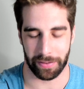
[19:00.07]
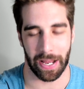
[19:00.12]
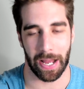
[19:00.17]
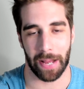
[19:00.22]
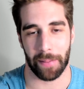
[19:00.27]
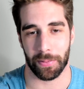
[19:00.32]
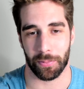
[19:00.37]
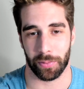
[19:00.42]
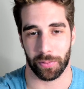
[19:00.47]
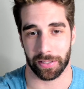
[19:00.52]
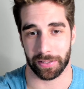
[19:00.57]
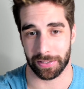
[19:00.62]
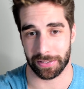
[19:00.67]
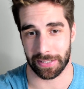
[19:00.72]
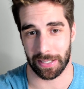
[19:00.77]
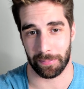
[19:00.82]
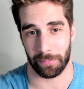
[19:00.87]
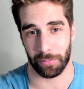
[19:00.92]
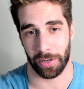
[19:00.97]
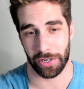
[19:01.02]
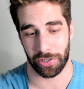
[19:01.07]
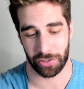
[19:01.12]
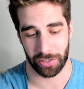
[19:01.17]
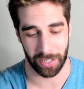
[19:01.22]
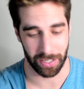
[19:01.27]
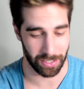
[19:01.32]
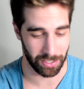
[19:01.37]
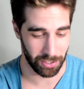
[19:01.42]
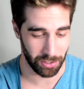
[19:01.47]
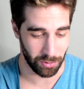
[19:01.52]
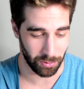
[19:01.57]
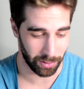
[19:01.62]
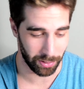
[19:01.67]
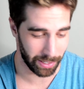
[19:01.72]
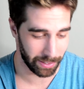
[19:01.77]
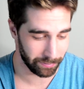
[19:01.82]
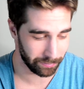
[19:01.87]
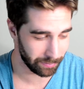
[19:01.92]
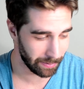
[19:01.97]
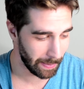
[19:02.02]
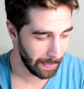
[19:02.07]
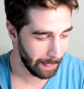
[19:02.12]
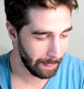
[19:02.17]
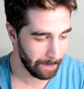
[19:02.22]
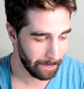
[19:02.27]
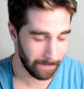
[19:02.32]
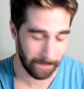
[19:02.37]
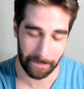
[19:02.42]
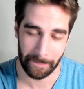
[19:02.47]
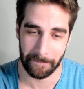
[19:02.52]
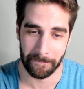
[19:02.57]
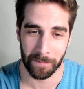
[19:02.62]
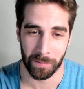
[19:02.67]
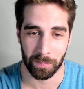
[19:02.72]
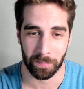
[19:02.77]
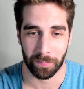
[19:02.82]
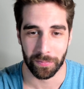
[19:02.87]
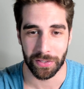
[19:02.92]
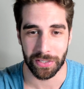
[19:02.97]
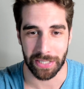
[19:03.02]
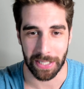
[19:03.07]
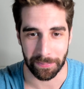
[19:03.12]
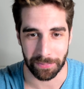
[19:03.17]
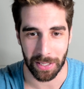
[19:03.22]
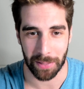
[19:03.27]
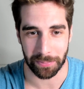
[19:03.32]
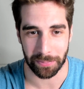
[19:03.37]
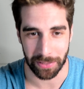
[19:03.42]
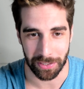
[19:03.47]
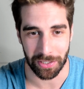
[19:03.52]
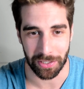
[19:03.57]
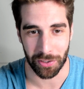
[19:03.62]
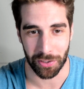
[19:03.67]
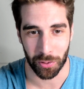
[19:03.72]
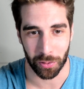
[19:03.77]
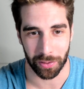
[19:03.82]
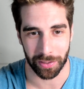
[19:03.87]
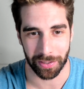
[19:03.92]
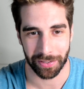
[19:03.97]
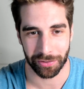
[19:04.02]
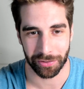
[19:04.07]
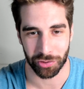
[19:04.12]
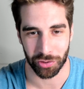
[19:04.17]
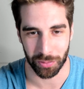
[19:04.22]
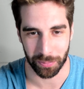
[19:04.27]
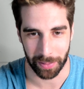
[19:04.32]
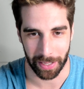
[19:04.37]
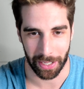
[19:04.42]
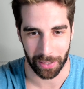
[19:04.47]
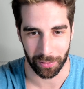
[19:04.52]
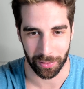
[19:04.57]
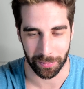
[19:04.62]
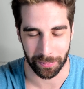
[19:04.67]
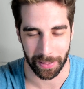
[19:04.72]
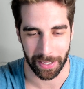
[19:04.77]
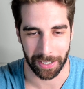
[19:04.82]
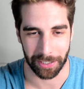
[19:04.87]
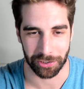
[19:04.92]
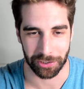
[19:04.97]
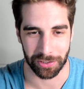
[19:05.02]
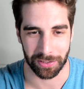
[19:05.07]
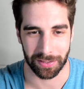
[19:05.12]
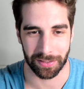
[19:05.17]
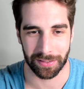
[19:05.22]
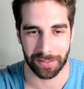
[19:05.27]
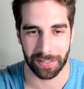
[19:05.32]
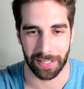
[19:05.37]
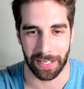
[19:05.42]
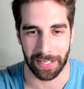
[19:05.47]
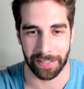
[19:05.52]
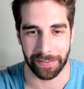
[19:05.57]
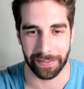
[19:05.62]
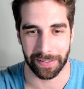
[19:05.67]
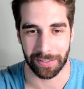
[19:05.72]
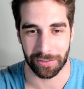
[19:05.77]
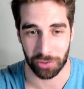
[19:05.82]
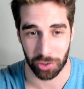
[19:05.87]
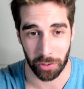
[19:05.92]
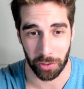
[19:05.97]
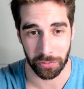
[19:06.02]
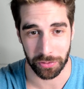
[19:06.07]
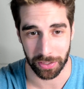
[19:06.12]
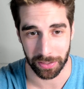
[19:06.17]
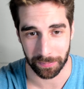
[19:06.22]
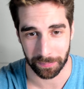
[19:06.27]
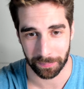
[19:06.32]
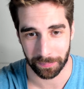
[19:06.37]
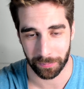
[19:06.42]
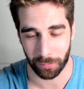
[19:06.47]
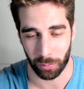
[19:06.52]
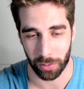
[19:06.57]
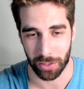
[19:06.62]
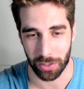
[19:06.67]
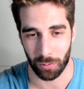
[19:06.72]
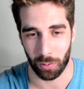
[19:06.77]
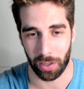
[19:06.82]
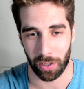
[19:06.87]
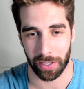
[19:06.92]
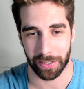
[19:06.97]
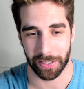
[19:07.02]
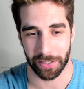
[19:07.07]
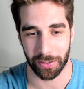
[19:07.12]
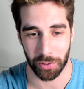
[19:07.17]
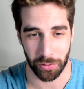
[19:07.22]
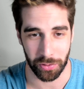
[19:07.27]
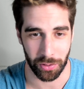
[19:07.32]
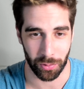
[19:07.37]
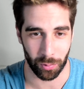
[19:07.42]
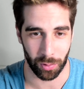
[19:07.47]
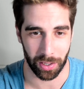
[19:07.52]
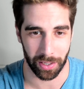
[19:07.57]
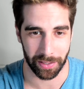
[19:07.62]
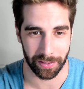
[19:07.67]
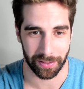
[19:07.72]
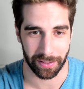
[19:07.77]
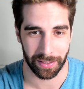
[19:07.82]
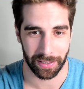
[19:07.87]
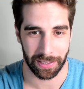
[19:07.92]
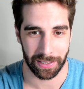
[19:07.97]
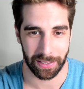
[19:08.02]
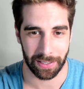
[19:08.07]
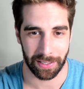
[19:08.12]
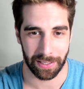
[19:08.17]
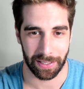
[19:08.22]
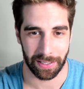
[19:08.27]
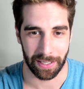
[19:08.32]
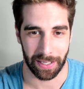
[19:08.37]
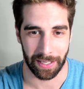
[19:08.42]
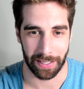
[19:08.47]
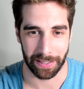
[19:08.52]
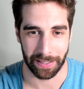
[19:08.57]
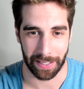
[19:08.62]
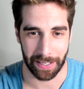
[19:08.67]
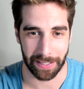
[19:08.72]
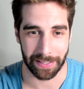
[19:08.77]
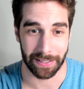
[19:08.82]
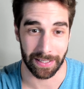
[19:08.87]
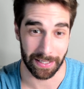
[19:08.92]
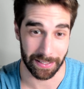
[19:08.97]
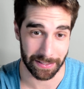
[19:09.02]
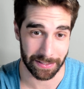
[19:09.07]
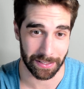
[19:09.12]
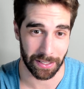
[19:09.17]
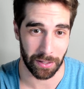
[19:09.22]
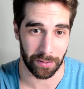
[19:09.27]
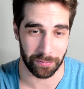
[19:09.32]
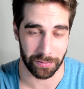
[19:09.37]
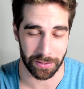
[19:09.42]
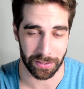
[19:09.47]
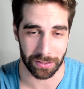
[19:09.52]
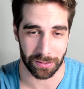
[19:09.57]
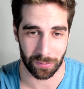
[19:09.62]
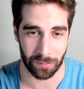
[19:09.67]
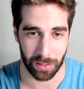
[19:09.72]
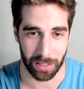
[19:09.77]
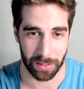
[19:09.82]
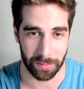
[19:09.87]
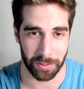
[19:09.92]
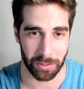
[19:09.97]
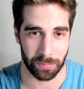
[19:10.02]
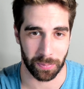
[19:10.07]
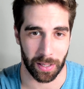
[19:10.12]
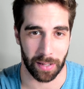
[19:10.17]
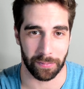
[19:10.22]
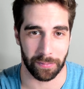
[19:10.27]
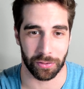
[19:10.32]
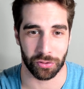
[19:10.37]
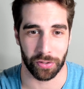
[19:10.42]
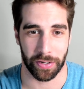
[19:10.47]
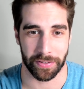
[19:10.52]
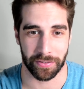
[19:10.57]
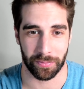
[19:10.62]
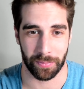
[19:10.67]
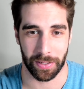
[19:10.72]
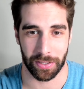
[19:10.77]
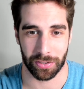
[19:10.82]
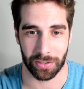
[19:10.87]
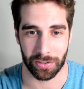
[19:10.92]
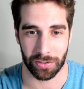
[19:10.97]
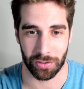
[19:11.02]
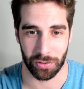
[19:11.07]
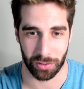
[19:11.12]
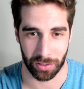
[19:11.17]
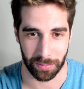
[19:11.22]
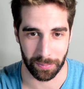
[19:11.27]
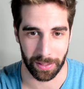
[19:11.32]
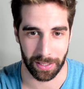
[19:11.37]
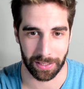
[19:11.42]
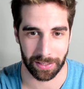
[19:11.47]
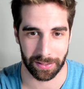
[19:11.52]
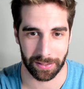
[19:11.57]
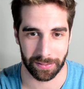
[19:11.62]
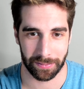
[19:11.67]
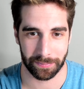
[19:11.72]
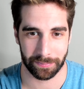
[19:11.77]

have happened without the separation. And you have stepped up into your true power and passion and chosen what you want and who you want. And that in itself is one of the most powerful transformations you can make.